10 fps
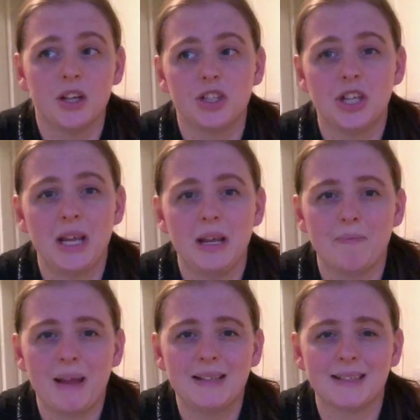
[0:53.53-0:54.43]

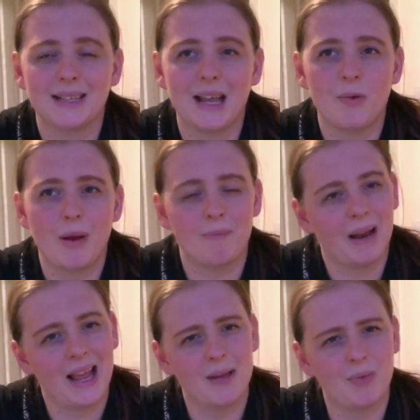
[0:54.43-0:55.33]
She basically, when
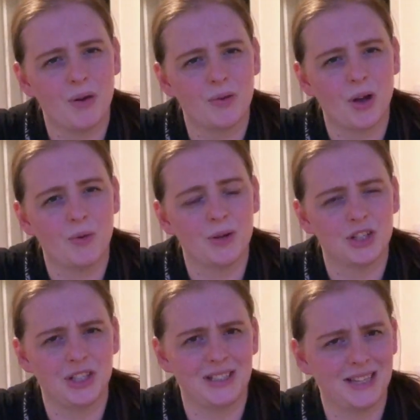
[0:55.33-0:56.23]
playing poker,
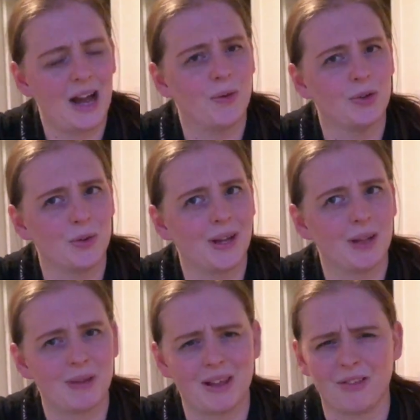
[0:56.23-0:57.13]
which she's now doing
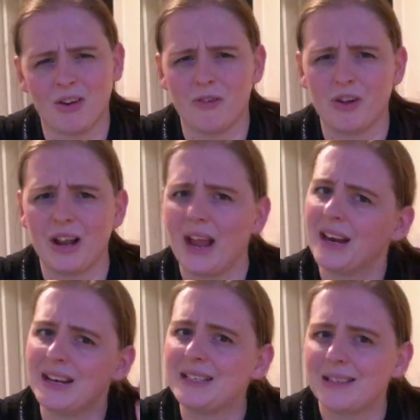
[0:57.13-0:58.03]
at the beginning of the novel
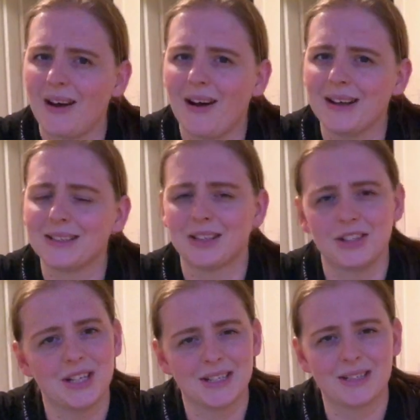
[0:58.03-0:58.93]
in a disguise so
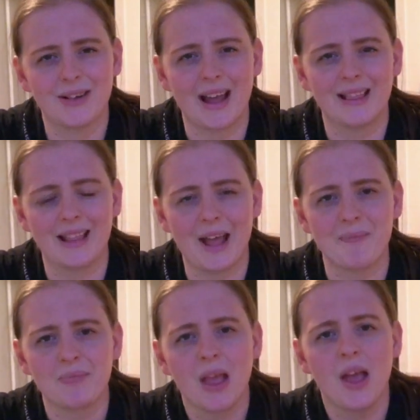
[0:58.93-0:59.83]
she can still get in there,
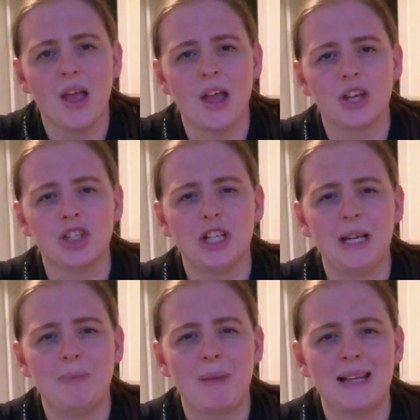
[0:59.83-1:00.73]

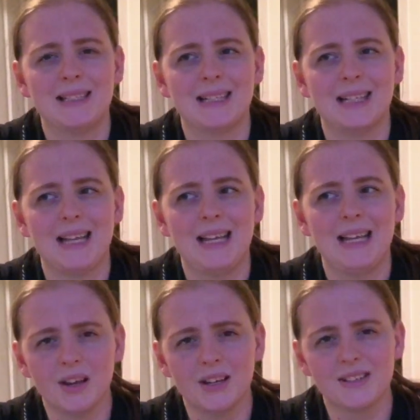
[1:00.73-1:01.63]
she
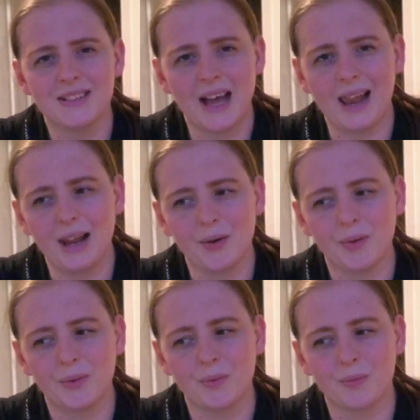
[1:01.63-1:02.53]
basically can
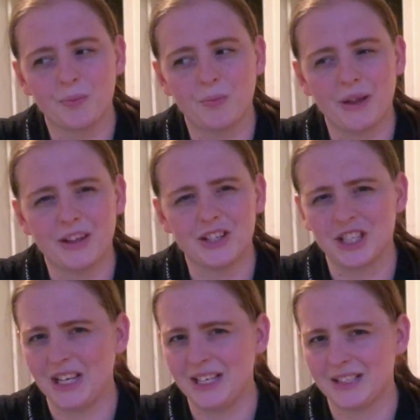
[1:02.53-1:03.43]
tell whether
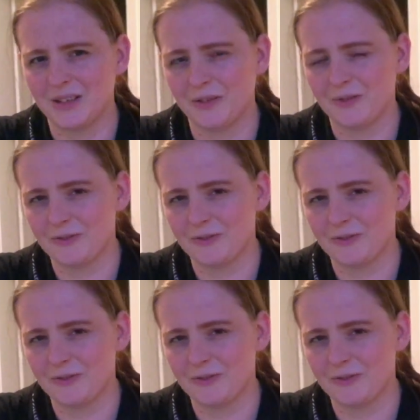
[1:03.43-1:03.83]
she needs to